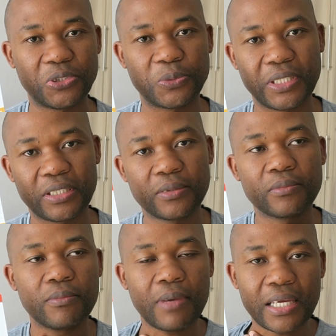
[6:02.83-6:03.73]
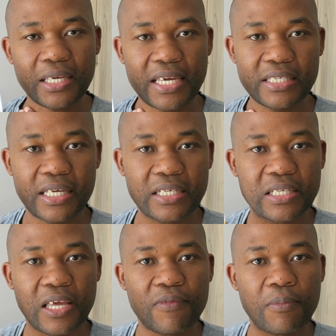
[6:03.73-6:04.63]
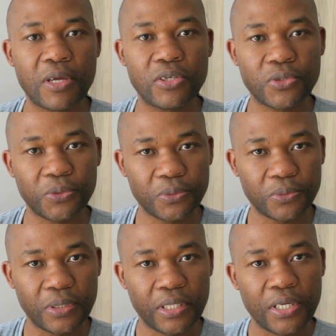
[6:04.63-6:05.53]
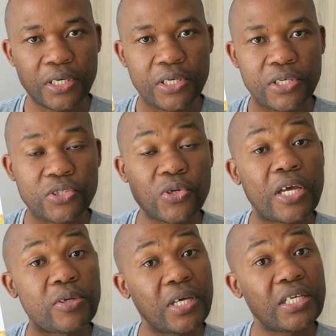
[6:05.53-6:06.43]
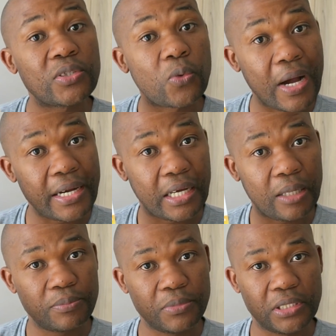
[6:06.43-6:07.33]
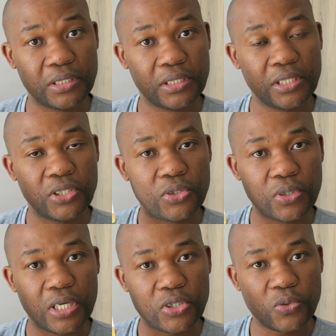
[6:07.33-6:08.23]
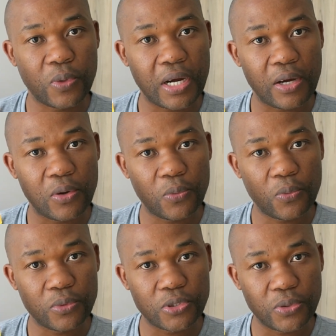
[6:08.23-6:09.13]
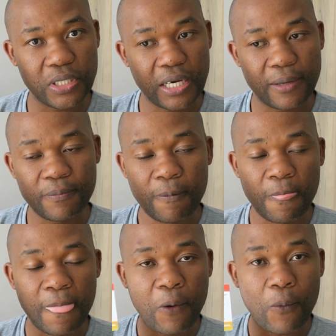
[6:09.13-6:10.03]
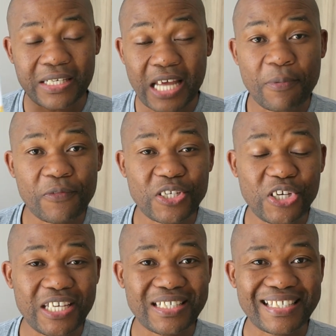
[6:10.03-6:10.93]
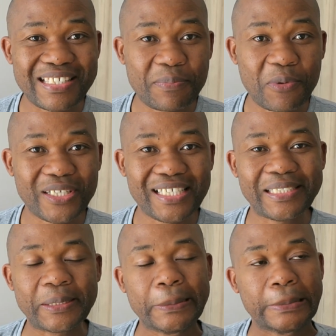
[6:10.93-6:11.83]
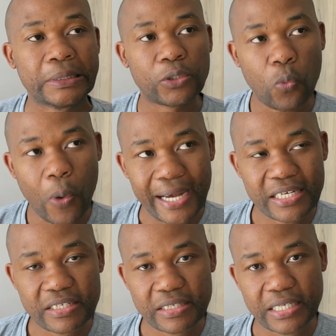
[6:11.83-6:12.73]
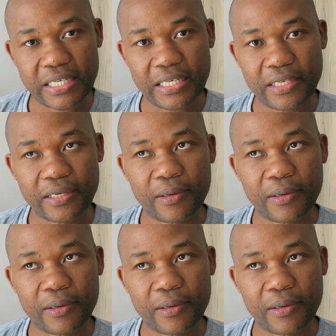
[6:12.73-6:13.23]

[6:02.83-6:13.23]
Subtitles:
to it. In my case, I didn't have a mentor, so education quite helped me to get to here. What type of education is important? Quite tricky.